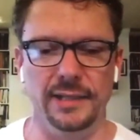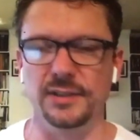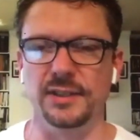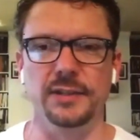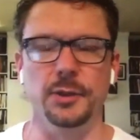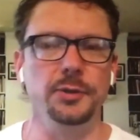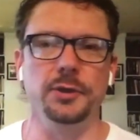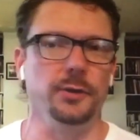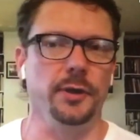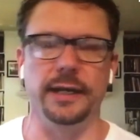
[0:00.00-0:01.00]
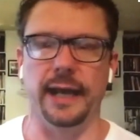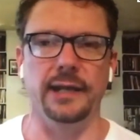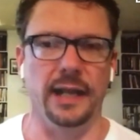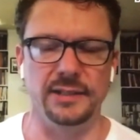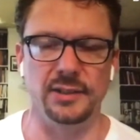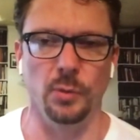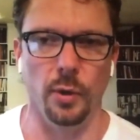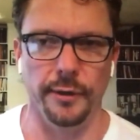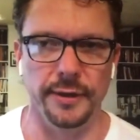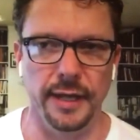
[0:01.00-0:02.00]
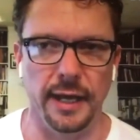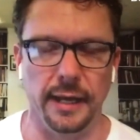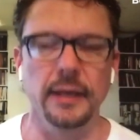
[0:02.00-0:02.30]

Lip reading: is that you should drink 8 glasses of water a day.